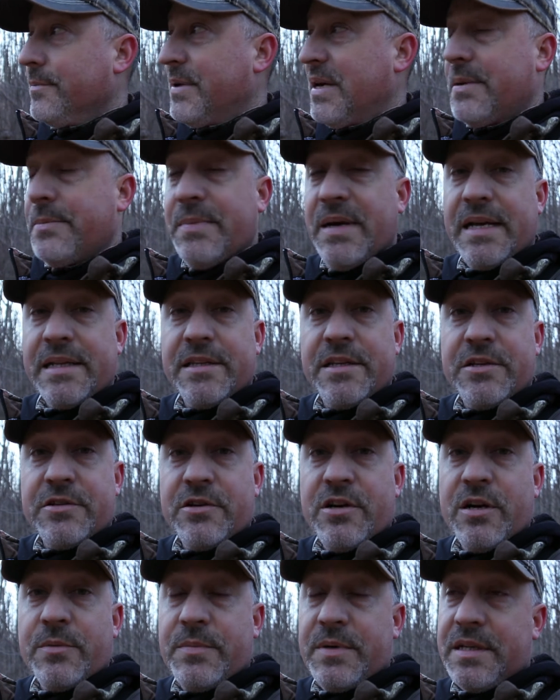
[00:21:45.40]
heading back to the
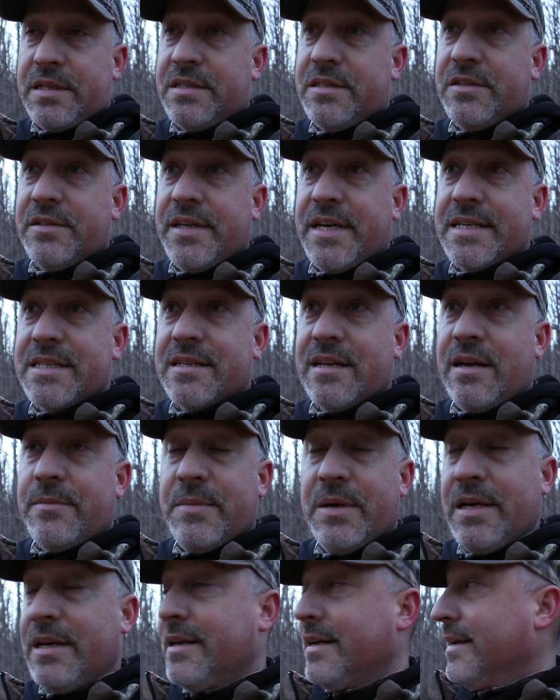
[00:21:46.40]
truck, but until next
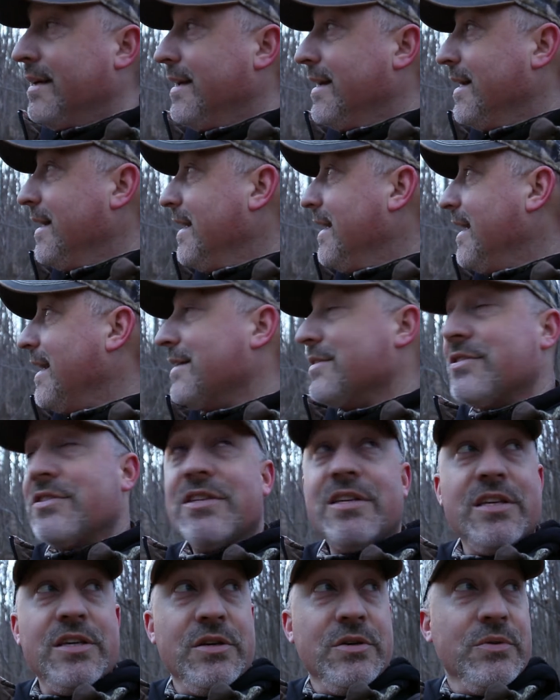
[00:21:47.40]
time, I'll
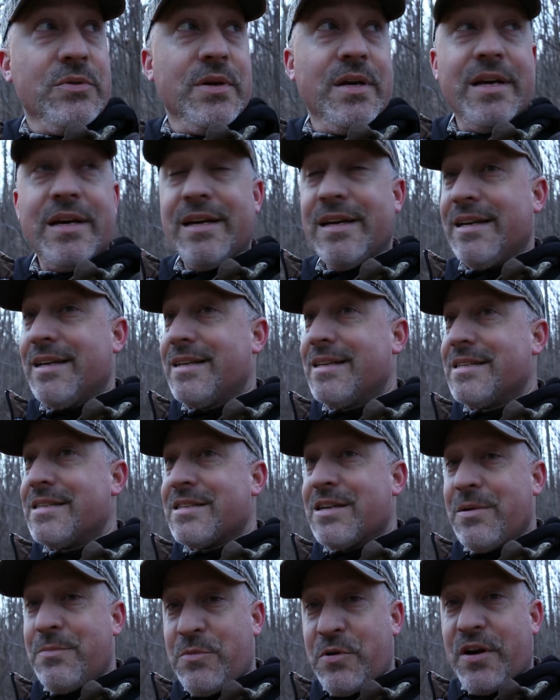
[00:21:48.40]
see you
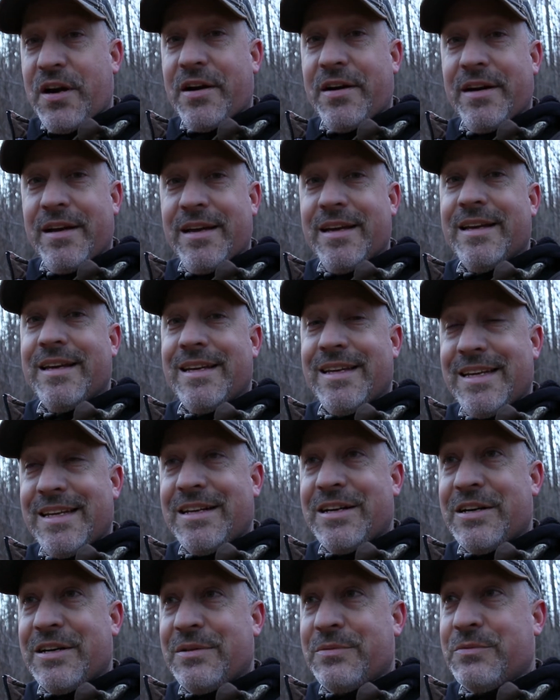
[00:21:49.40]
somewhere
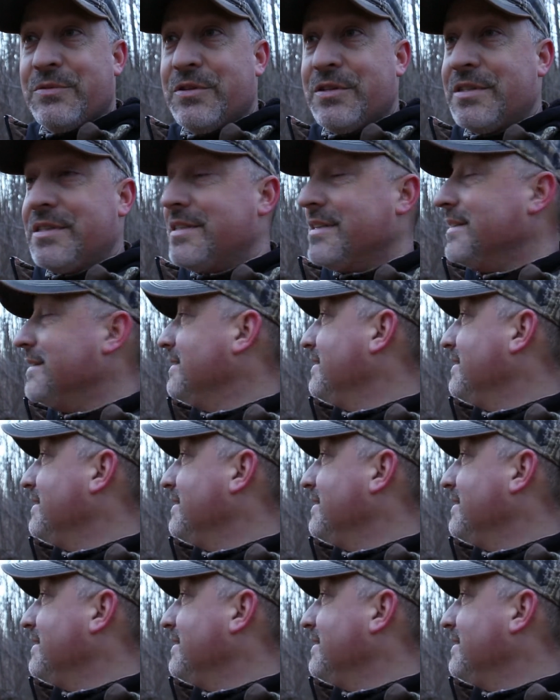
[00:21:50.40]
in the hunting woods.